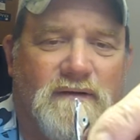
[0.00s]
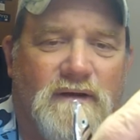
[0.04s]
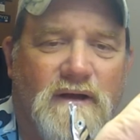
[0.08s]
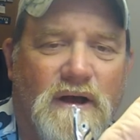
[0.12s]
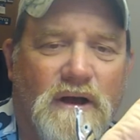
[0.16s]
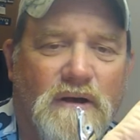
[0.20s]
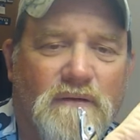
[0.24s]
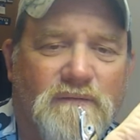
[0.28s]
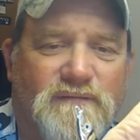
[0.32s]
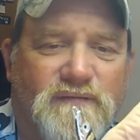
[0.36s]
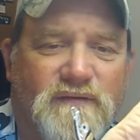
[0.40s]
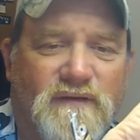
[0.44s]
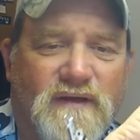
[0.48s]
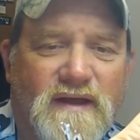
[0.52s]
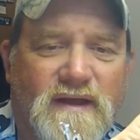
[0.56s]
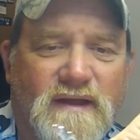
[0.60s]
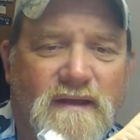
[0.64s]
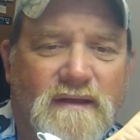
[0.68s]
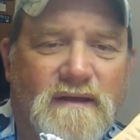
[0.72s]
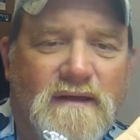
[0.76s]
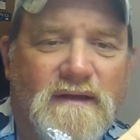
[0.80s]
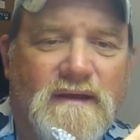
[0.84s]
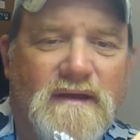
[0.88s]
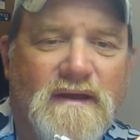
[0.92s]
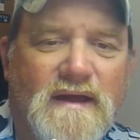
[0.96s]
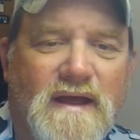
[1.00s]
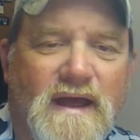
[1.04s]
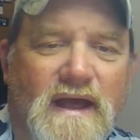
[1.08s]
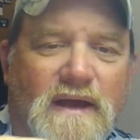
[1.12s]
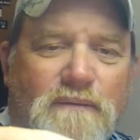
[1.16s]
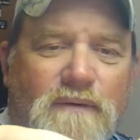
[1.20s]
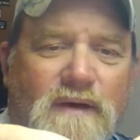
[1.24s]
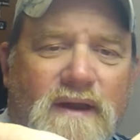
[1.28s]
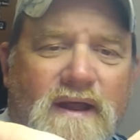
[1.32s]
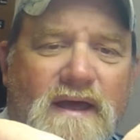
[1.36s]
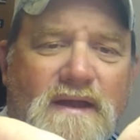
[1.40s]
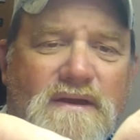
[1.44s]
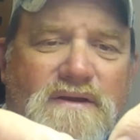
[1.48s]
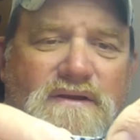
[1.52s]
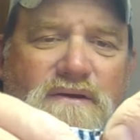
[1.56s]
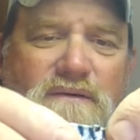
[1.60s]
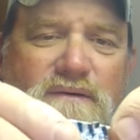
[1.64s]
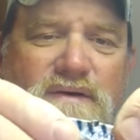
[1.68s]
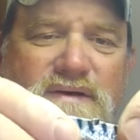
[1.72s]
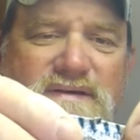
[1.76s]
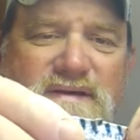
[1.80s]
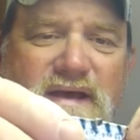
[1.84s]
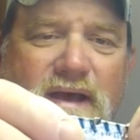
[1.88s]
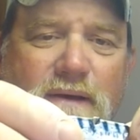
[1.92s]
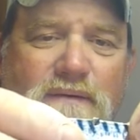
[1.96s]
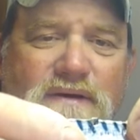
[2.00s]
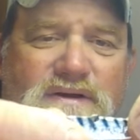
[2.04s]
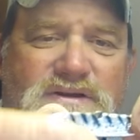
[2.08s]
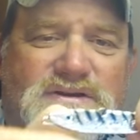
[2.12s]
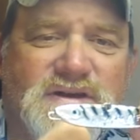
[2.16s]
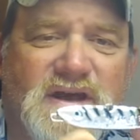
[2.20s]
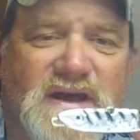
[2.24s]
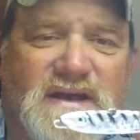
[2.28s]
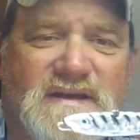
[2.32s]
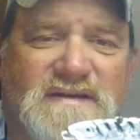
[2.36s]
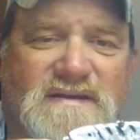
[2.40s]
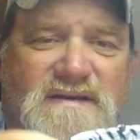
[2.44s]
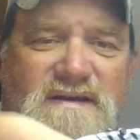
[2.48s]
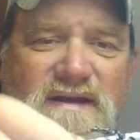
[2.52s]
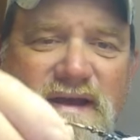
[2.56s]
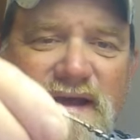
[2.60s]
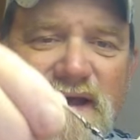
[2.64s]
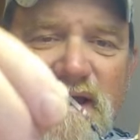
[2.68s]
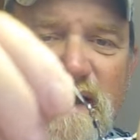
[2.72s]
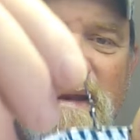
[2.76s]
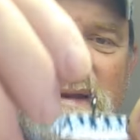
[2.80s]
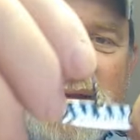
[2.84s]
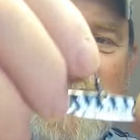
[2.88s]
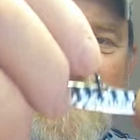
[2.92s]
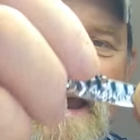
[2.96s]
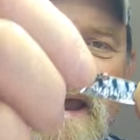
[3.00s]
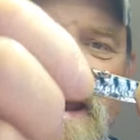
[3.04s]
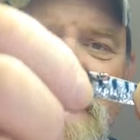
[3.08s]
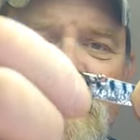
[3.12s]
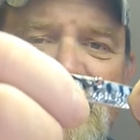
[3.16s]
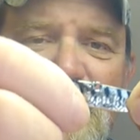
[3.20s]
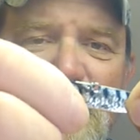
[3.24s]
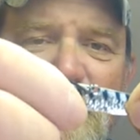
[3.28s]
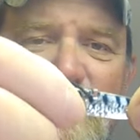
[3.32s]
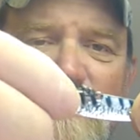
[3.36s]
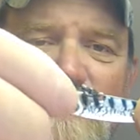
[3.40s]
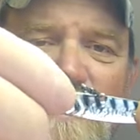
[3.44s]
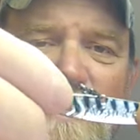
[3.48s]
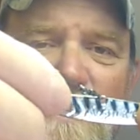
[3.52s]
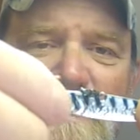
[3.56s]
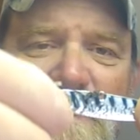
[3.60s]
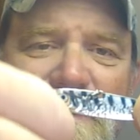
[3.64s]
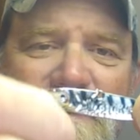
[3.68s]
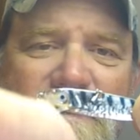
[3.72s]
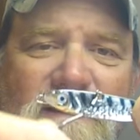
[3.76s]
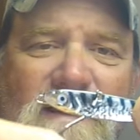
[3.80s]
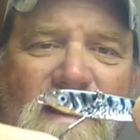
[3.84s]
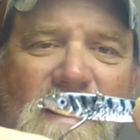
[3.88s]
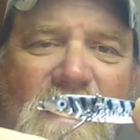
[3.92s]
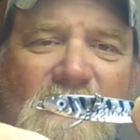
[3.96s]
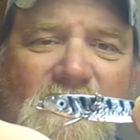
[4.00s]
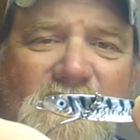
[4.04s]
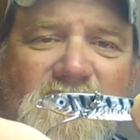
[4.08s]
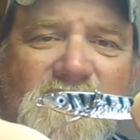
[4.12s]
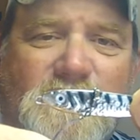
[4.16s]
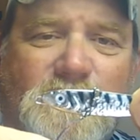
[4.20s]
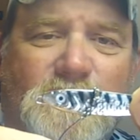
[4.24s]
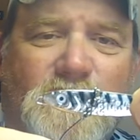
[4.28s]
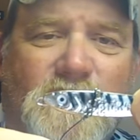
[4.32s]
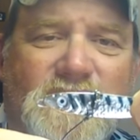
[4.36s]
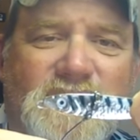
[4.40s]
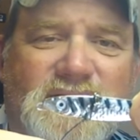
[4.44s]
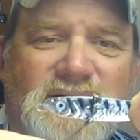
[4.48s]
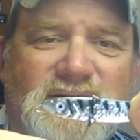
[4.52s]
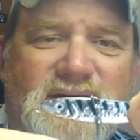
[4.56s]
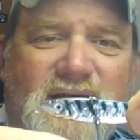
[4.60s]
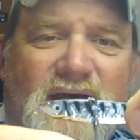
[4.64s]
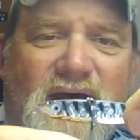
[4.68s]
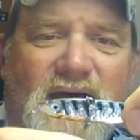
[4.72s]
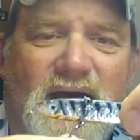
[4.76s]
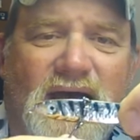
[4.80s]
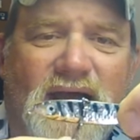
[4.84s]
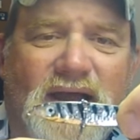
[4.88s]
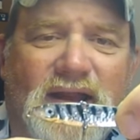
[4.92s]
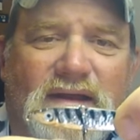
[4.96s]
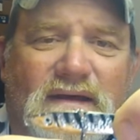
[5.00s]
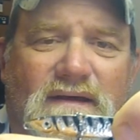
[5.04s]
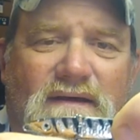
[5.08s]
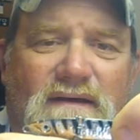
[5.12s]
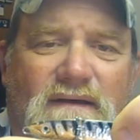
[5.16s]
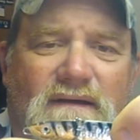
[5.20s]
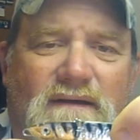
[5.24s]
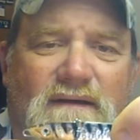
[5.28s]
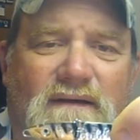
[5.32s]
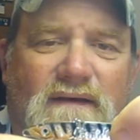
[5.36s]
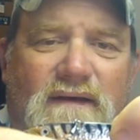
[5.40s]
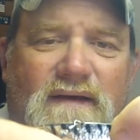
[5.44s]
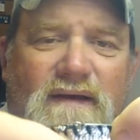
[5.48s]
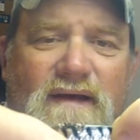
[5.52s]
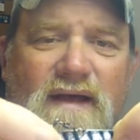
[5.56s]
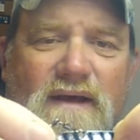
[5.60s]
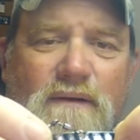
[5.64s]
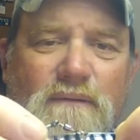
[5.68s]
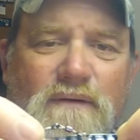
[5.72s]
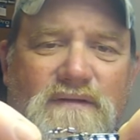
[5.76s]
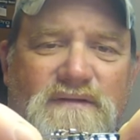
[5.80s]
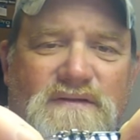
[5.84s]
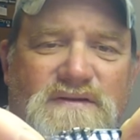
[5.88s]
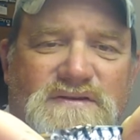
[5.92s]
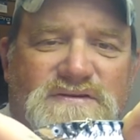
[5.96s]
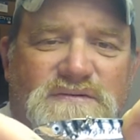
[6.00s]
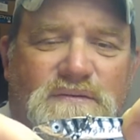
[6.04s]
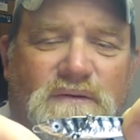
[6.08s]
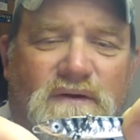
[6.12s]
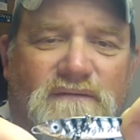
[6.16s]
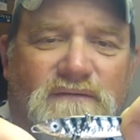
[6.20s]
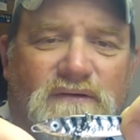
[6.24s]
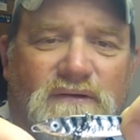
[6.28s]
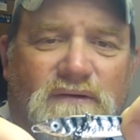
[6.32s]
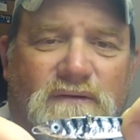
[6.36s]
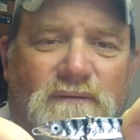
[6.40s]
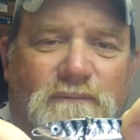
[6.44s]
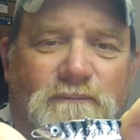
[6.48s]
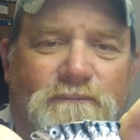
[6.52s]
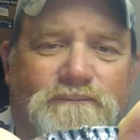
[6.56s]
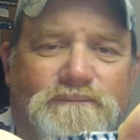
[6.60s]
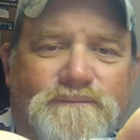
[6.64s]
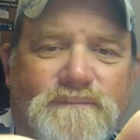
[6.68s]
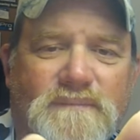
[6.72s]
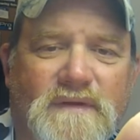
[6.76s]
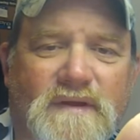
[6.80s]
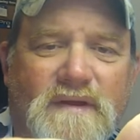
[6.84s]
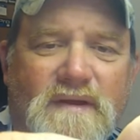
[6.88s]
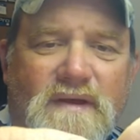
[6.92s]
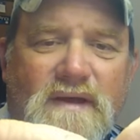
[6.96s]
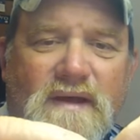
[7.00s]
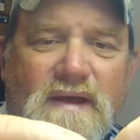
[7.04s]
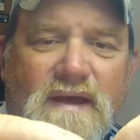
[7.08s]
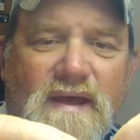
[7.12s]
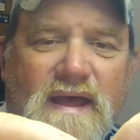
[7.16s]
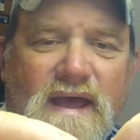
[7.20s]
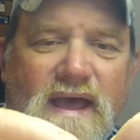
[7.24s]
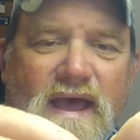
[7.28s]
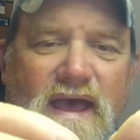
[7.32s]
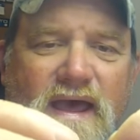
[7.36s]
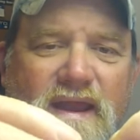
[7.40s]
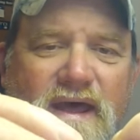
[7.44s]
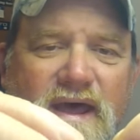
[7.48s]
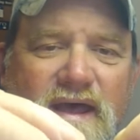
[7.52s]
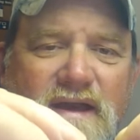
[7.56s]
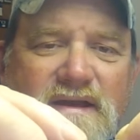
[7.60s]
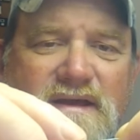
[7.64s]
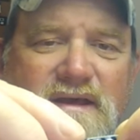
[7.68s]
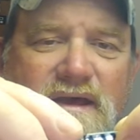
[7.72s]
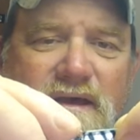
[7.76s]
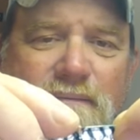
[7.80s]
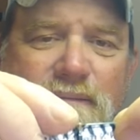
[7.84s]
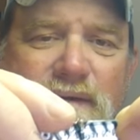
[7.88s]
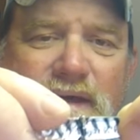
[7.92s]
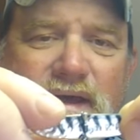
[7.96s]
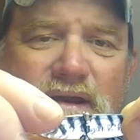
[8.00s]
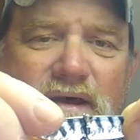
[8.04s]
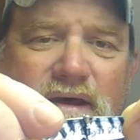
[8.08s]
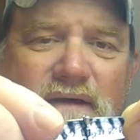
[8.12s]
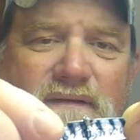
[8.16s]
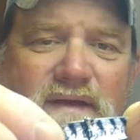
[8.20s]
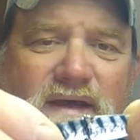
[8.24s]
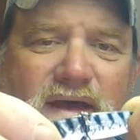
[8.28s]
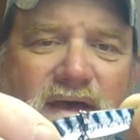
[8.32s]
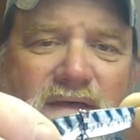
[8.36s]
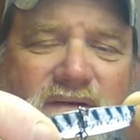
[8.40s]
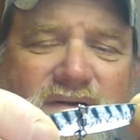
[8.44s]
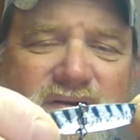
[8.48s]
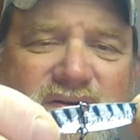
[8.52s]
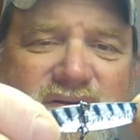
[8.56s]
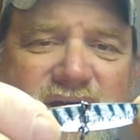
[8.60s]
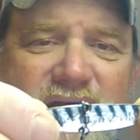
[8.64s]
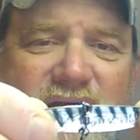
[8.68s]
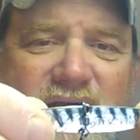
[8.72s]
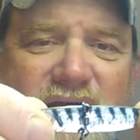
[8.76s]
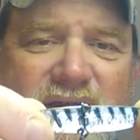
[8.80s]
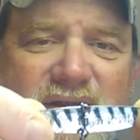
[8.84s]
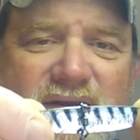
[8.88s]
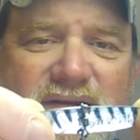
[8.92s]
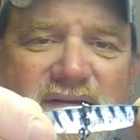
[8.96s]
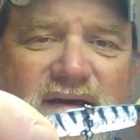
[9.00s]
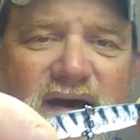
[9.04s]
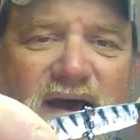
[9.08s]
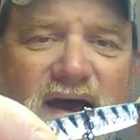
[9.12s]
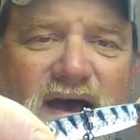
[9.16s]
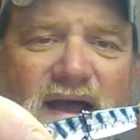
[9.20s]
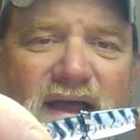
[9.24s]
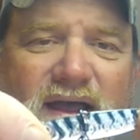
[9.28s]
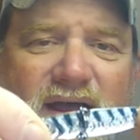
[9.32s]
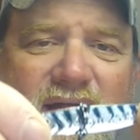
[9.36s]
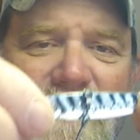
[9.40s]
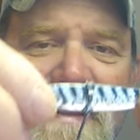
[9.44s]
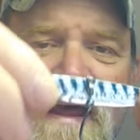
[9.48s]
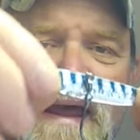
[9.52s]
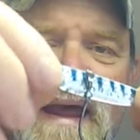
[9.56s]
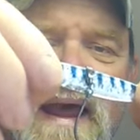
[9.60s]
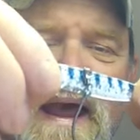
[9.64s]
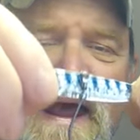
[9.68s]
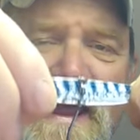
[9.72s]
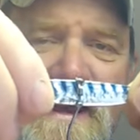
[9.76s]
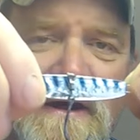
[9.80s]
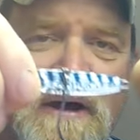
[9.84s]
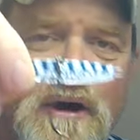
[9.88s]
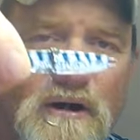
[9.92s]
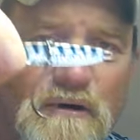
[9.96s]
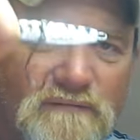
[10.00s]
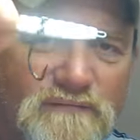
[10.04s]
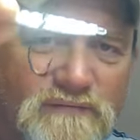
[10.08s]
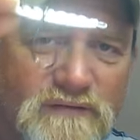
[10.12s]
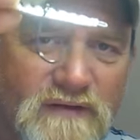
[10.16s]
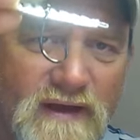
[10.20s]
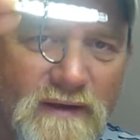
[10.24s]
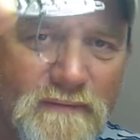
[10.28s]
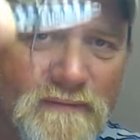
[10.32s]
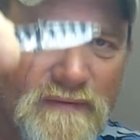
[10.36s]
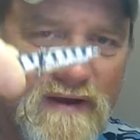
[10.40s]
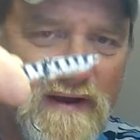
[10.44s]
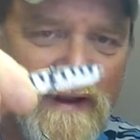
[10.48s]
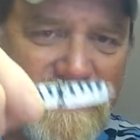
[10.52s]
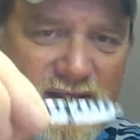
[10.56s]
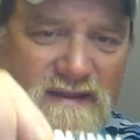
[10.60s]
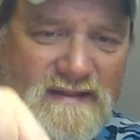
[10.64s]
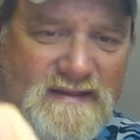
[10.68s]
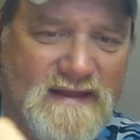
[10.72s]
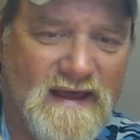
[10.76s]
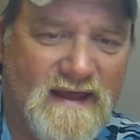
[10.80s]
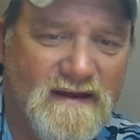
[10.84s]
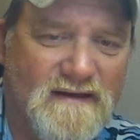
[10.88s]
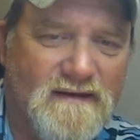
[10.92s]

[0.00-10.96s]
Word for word: hopefully, and what I do is I would just take the hook and lay it to one side with the swivel, and I'd come in on the other side and tie it, and hopefully I'm going to get